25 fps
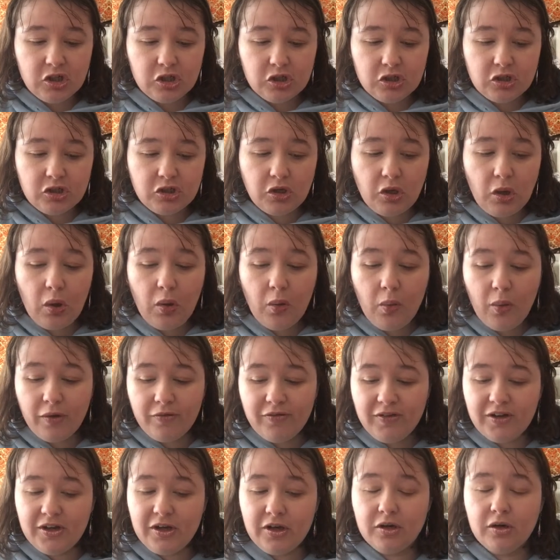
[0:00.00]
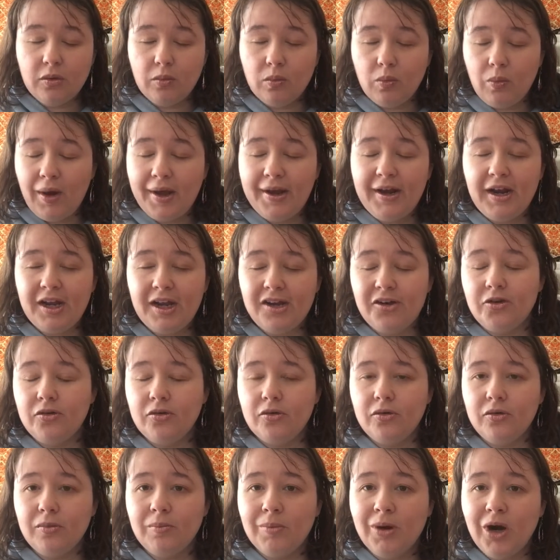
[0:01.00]
so I figured why not
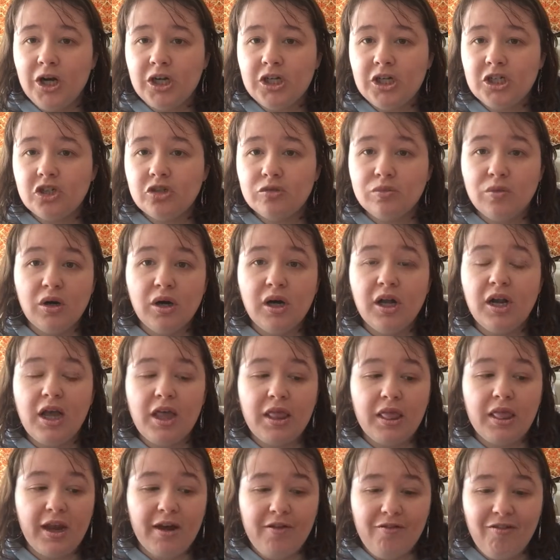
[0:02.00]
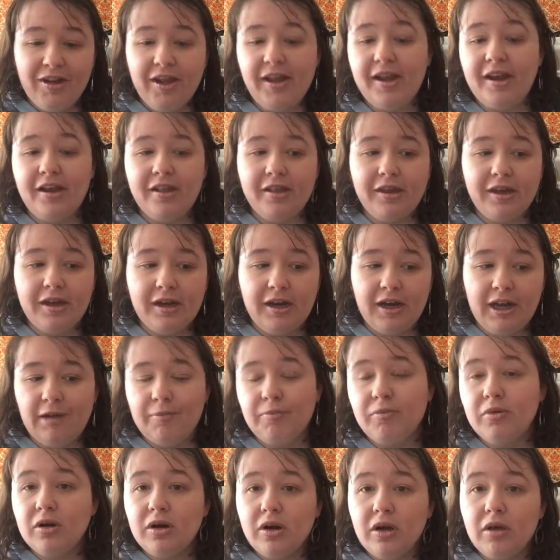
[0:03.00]
do a March one, and then if I get anything in
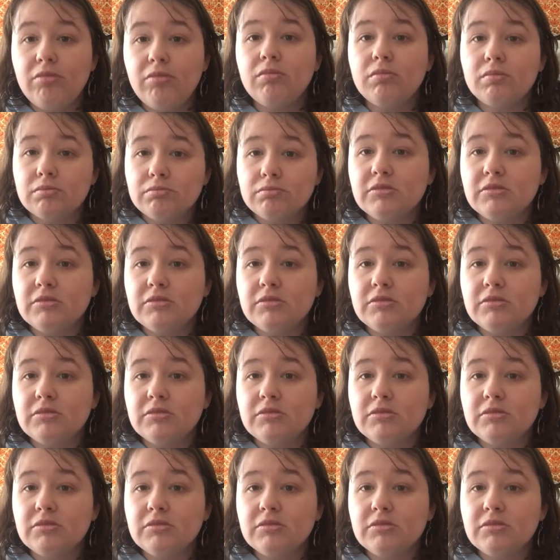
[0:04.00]
April,